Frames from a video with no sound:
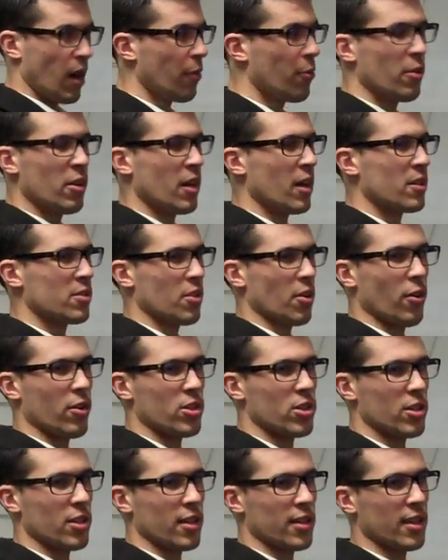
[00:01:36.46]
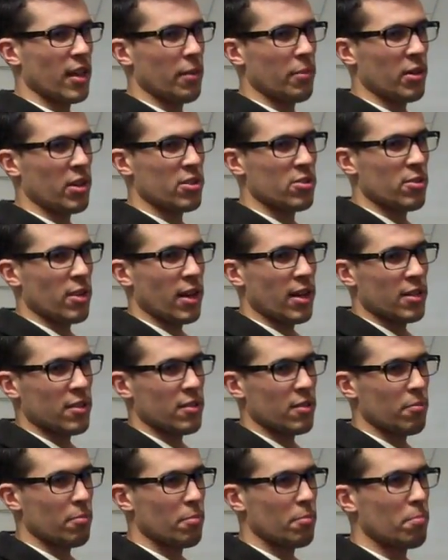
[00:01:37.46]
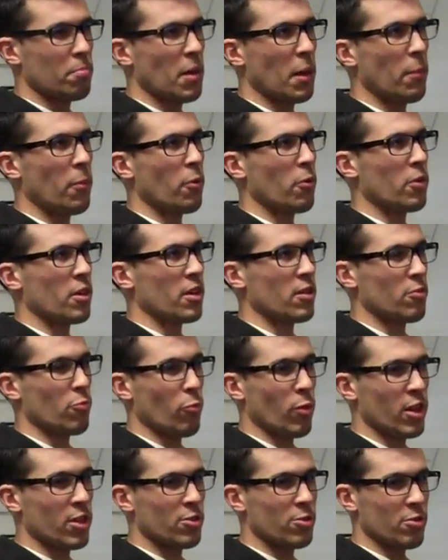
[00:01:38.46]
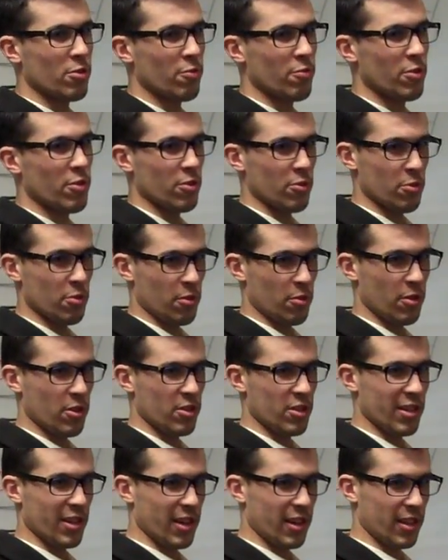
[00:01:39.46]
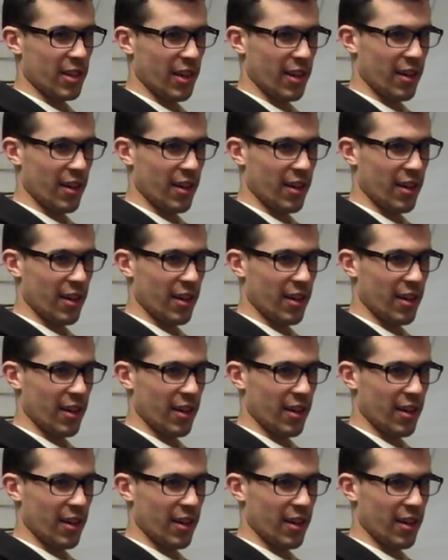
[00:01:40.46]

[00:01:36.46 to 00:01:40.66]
I wouldn't ask a question like that because people would get way too confused with a question like